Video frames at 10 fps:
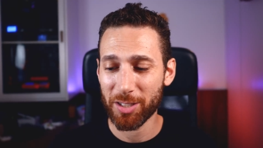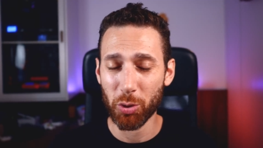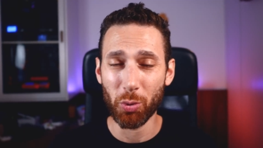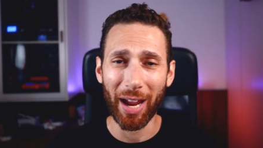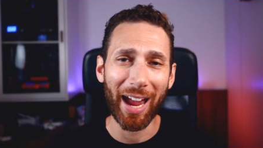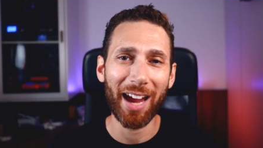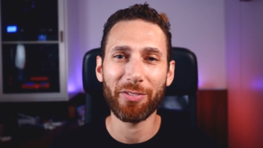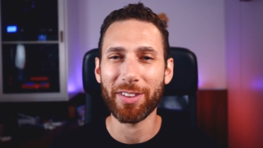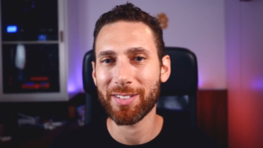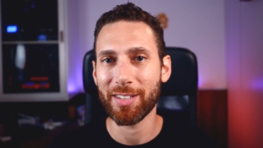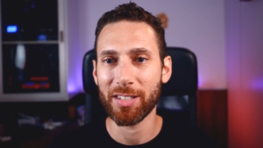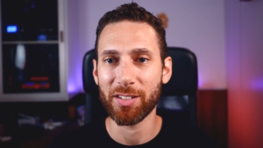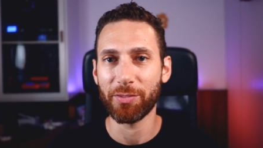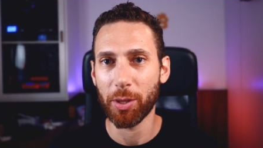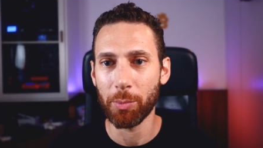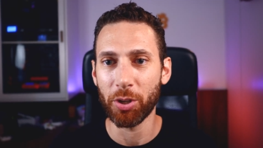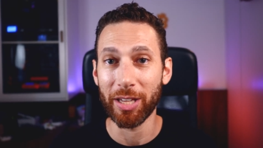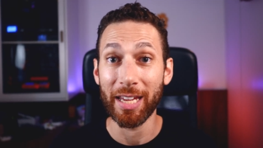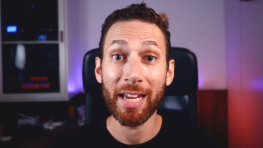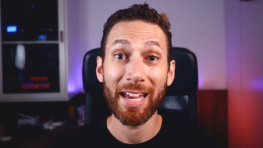to have this sense of
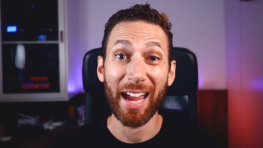community.